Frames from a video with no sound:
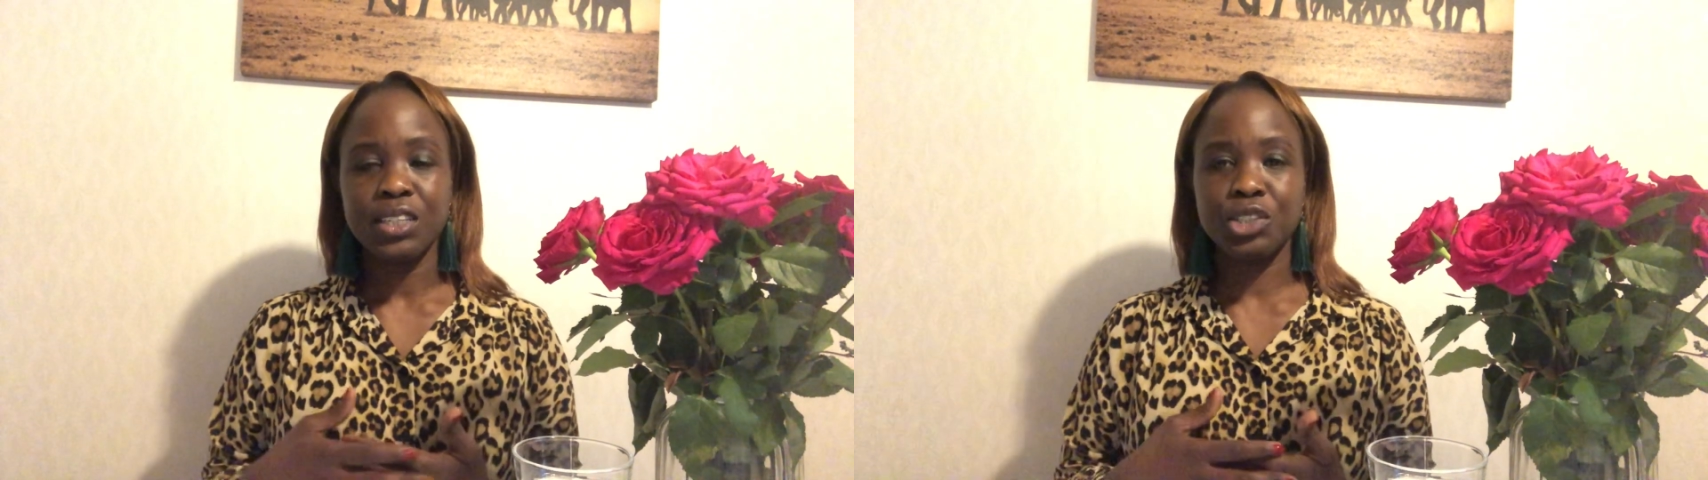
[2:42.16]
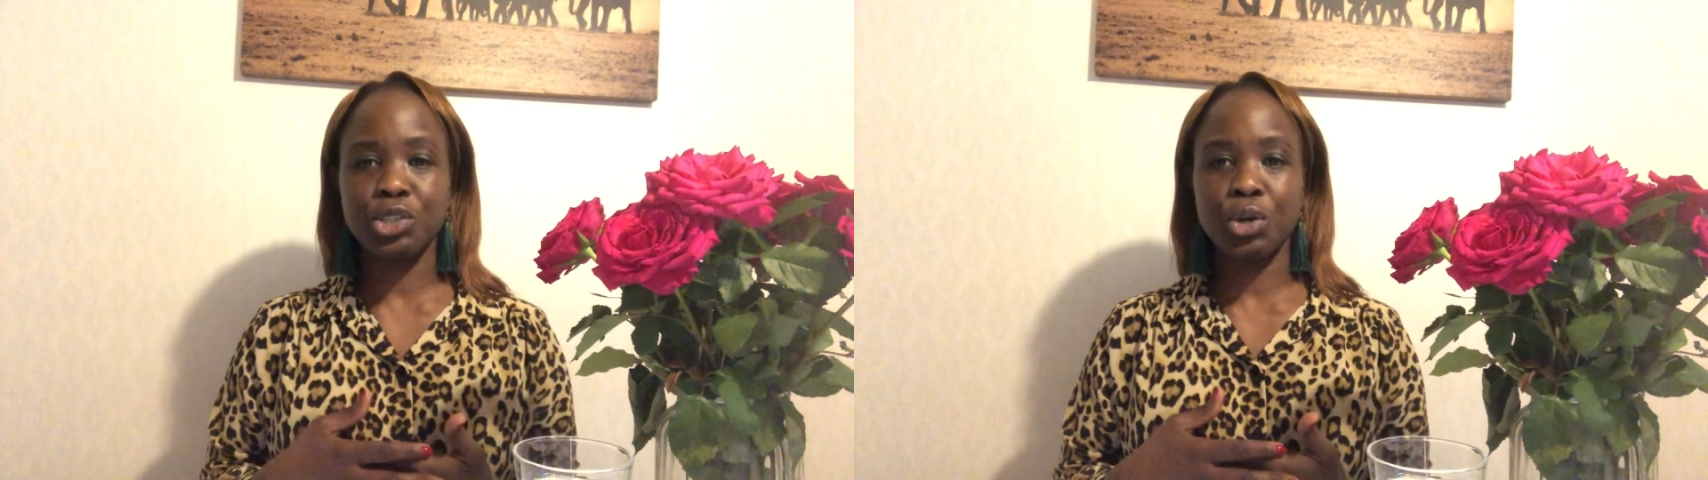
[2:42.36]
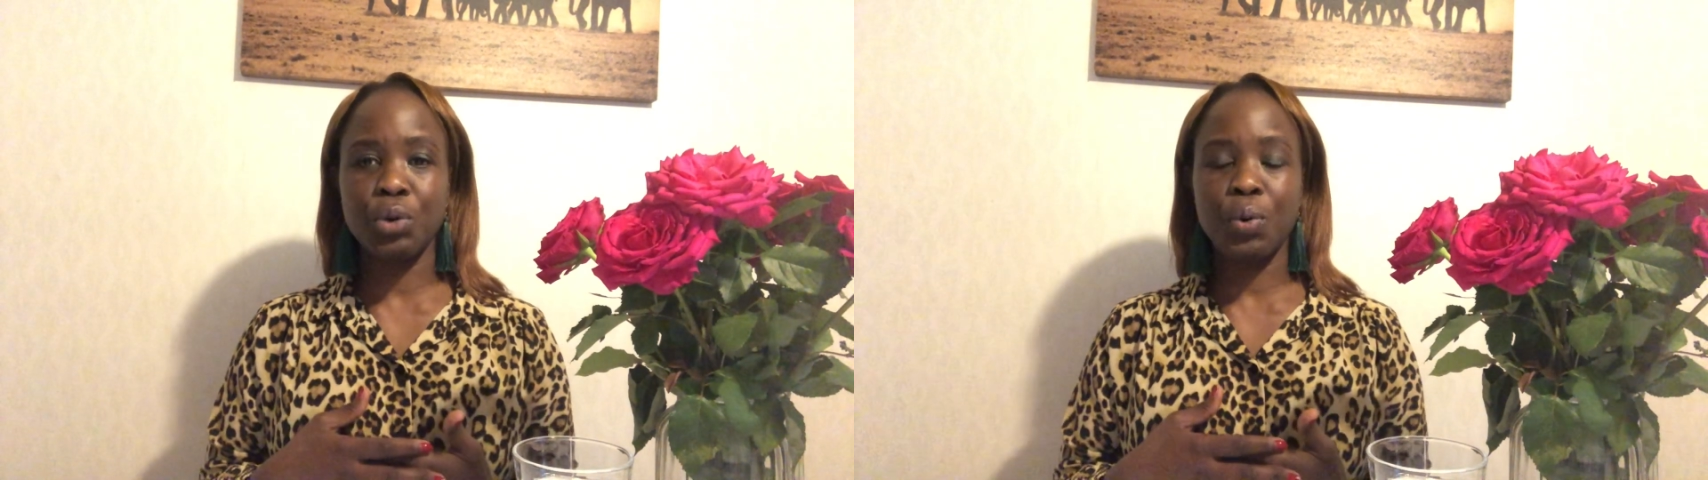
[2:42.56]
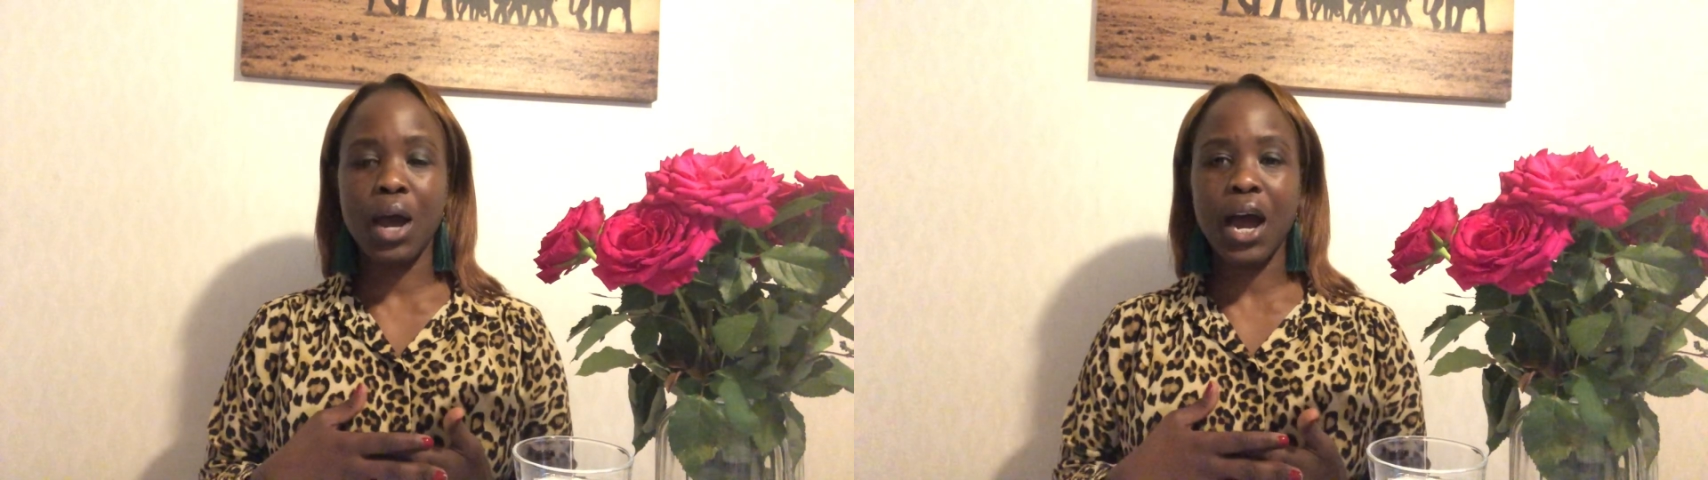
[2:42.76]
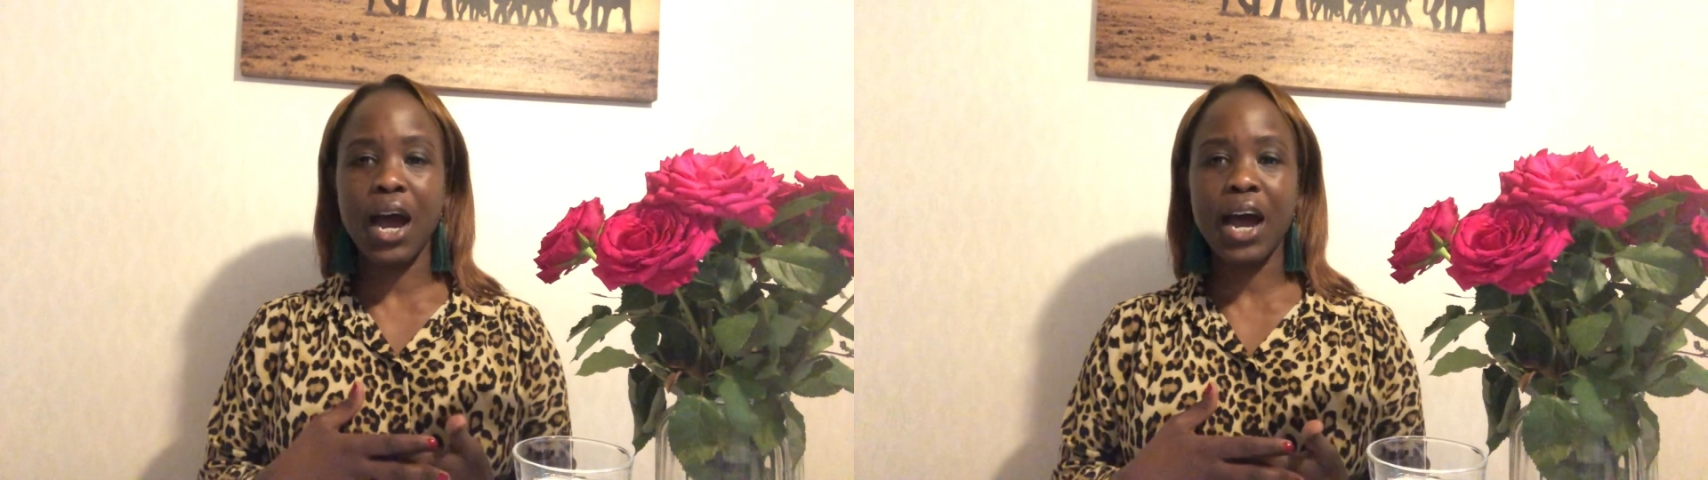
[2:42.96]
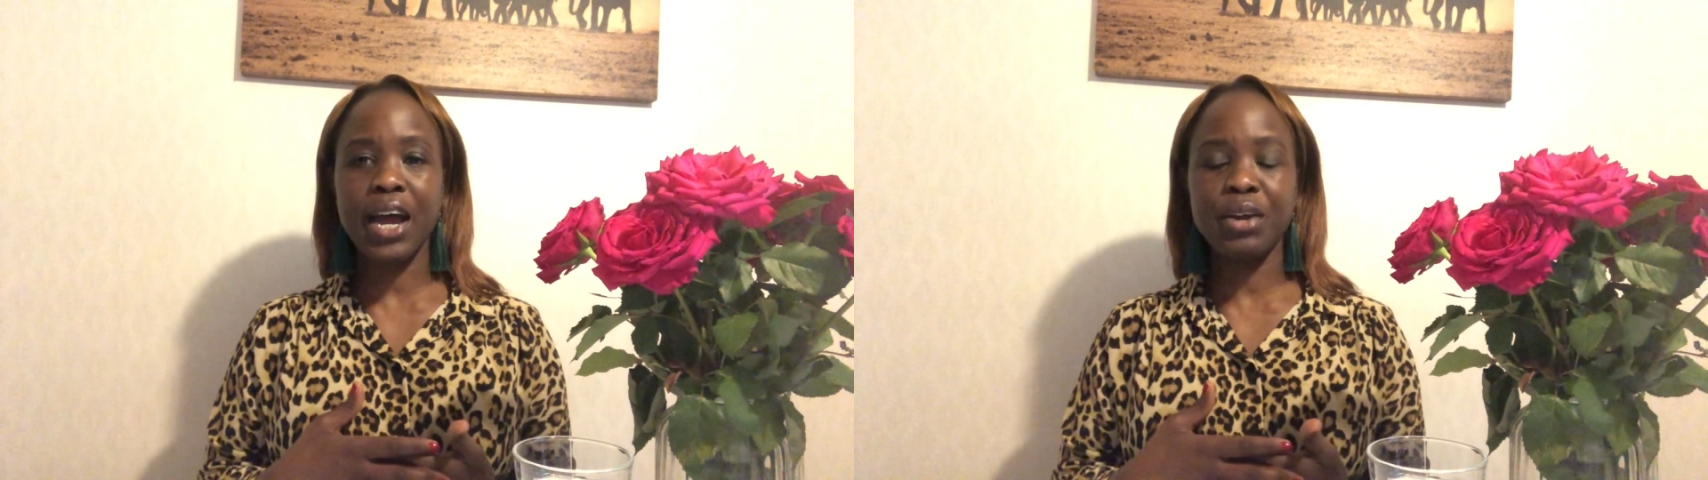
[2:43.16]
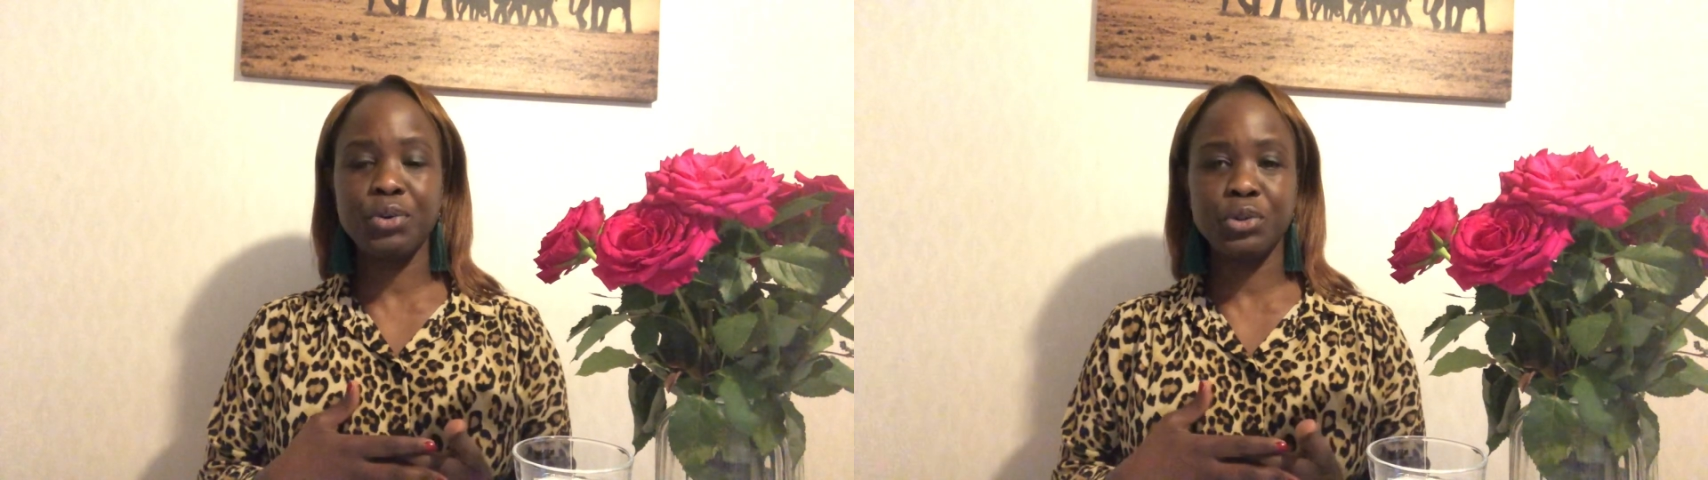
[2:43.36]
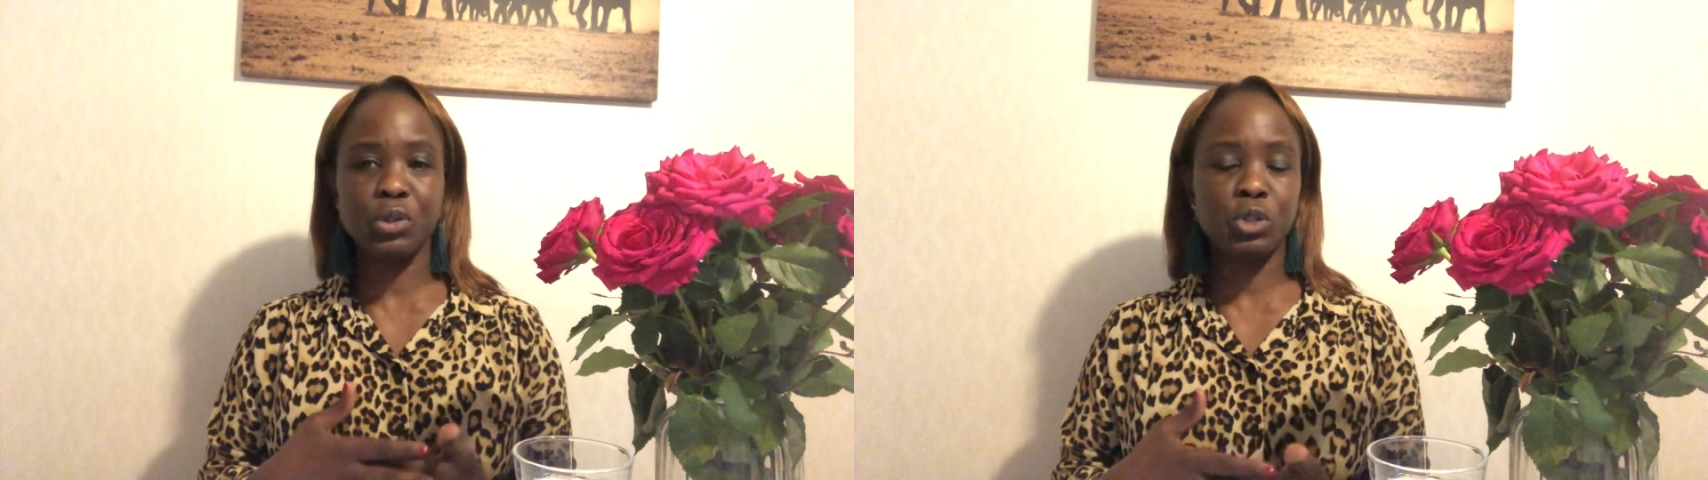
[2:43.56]
So I
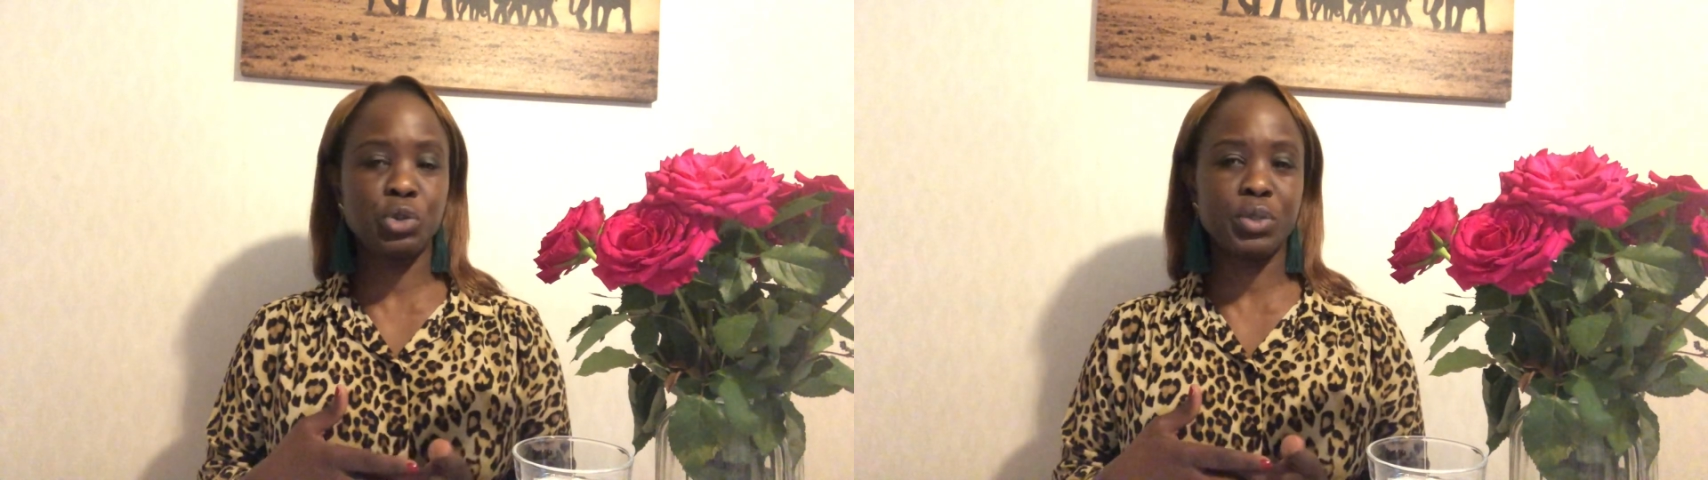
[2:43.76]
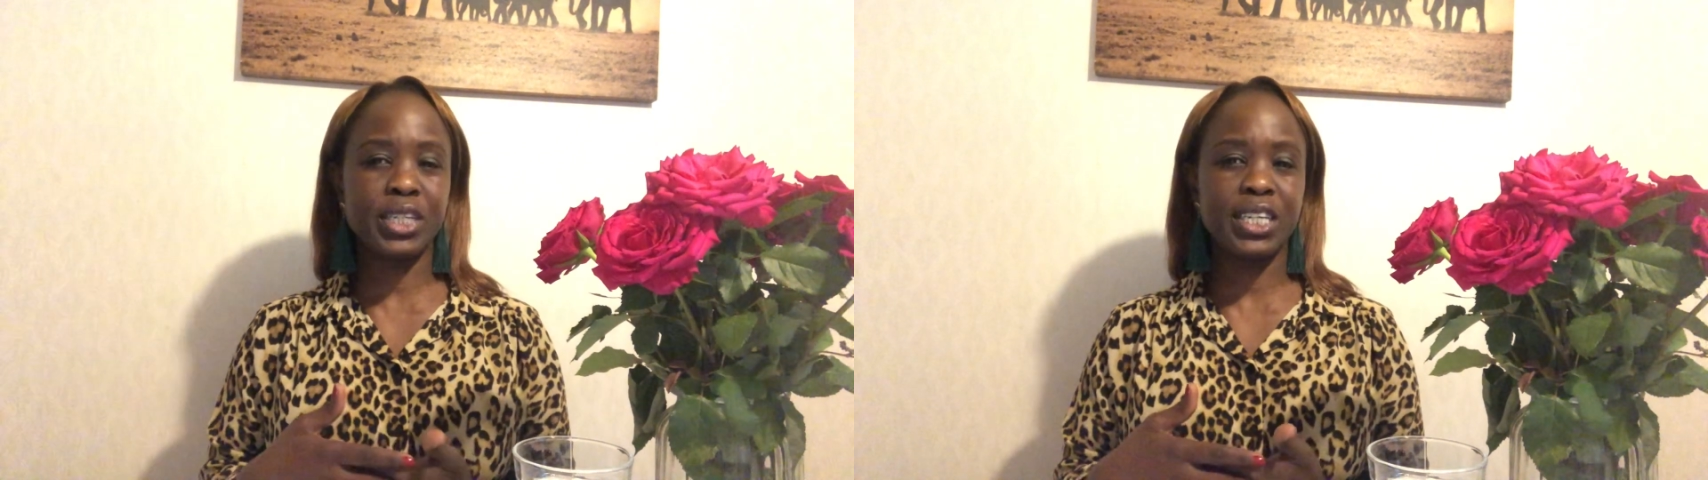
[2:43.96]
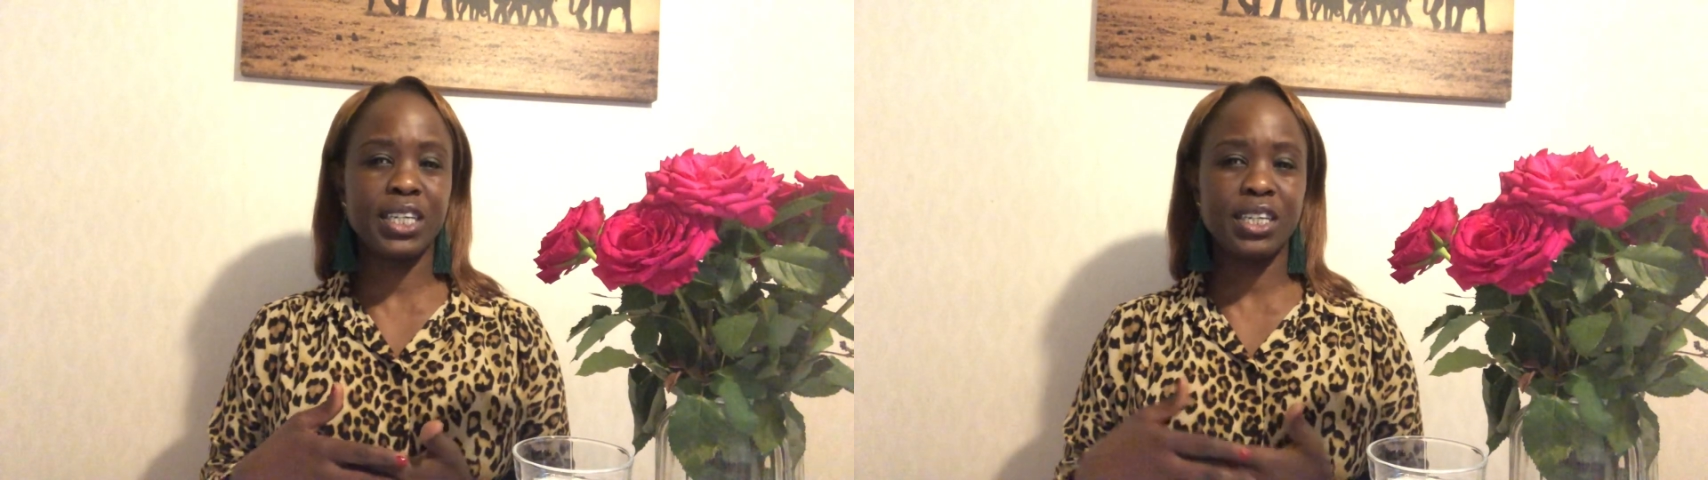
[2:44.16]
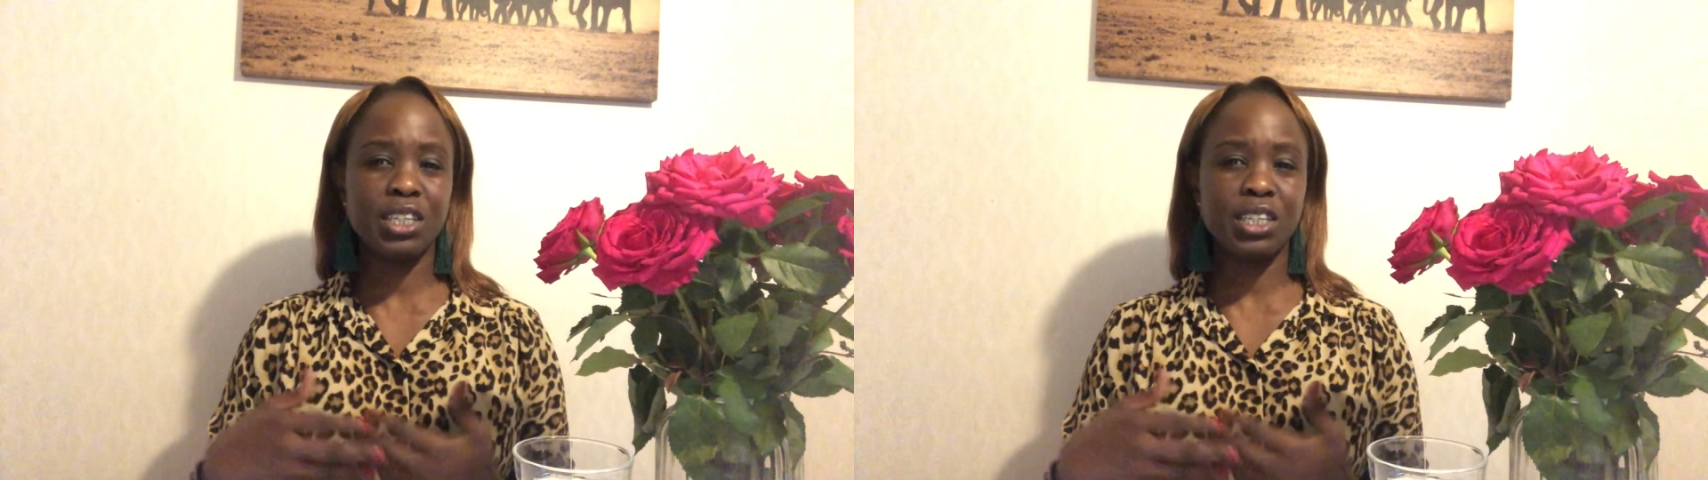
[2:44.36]
usually